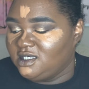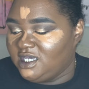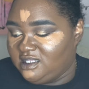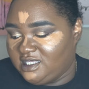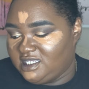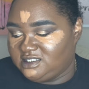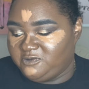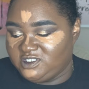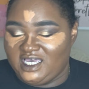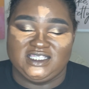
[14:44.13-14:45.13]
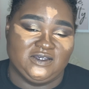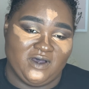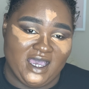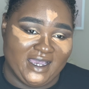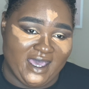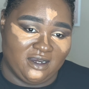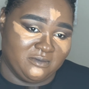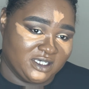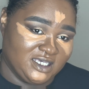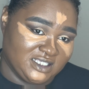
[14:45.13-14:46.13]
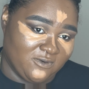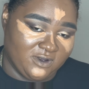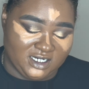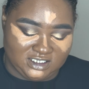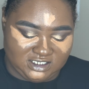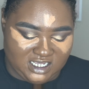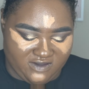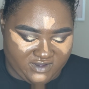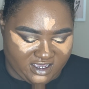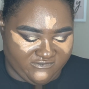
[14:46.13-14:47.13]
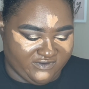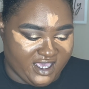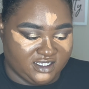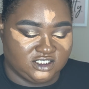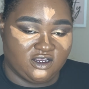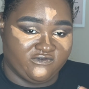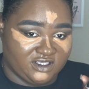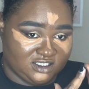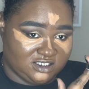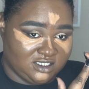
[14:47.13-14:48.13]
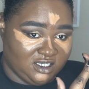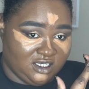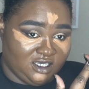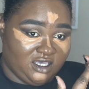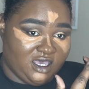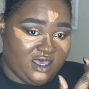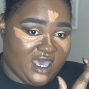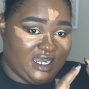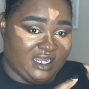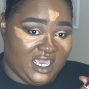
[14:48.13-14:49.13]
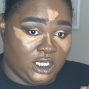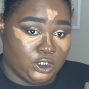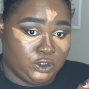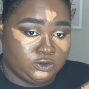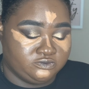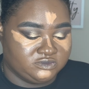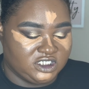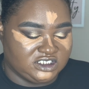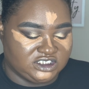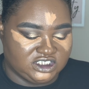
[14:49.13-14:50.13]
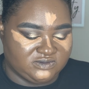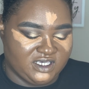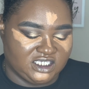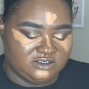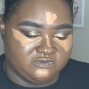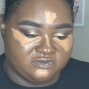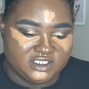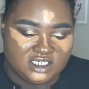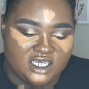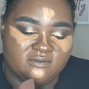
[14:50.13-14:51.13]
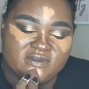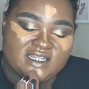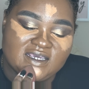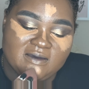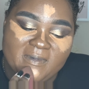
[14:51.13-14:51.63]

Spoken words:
And that's precisely why I got them, because I wanted to have like a flat surface at an angle, because it just makes blending